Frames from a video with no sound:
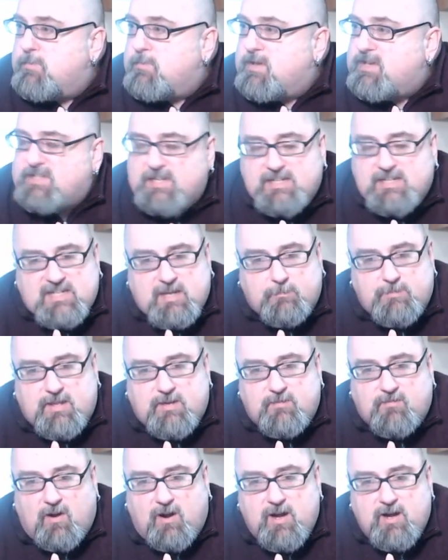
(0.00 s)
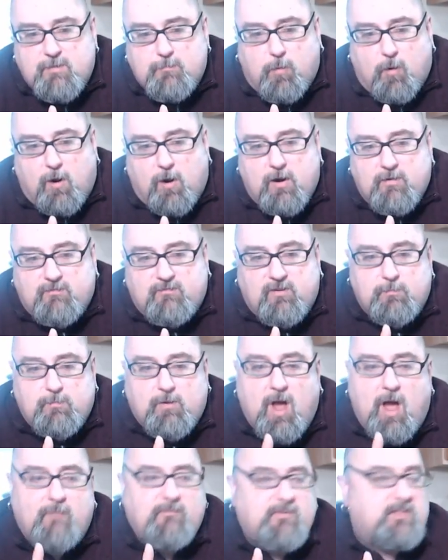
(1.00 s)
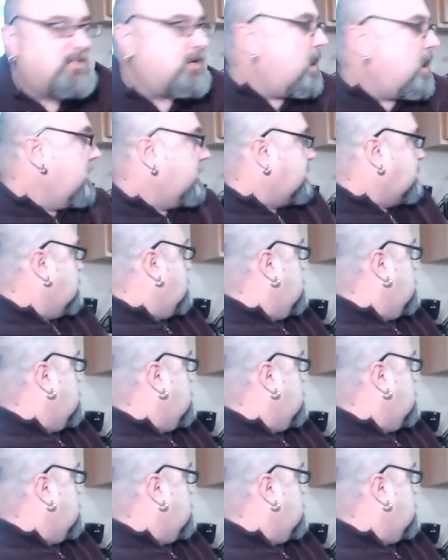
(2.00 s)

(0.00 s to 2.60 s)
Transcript: missing something very important from Coffee Talk,